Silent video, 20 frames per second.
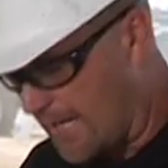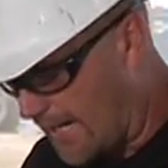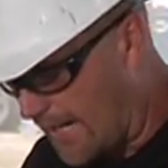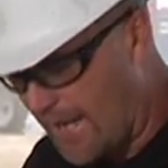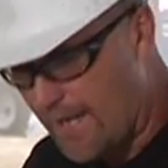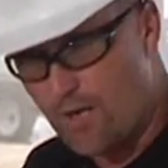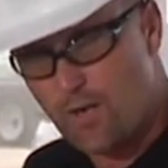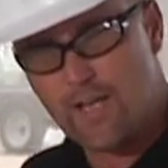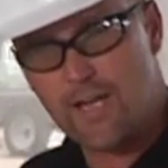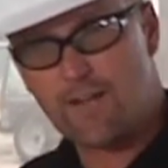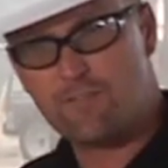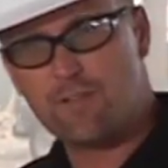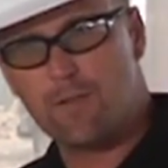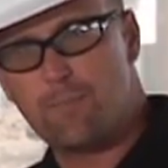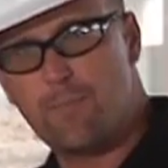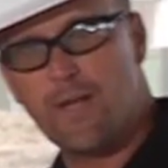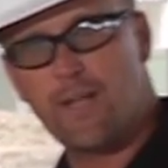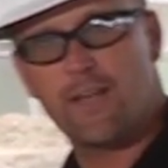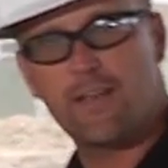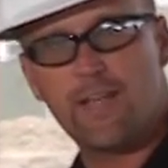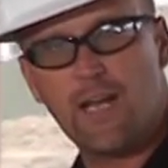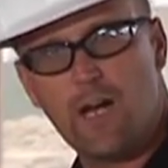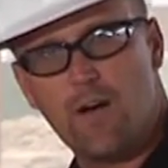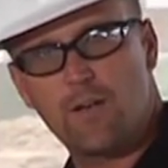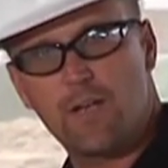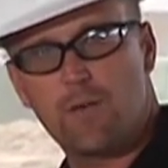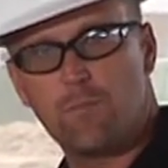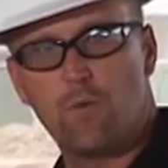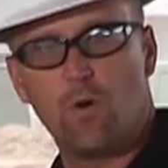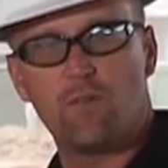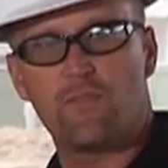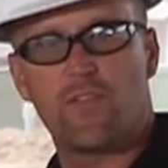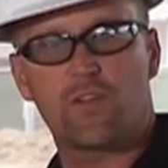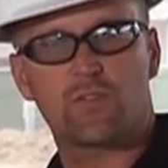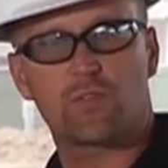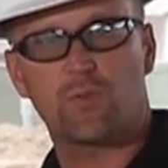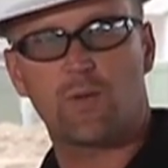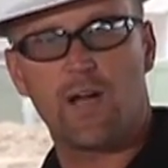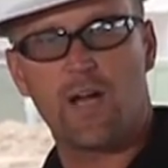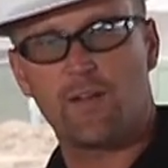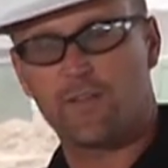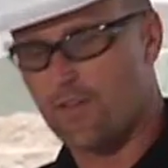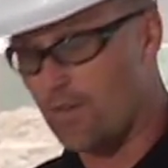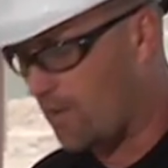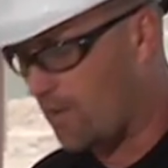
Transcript: I don't have to bend down and move this around at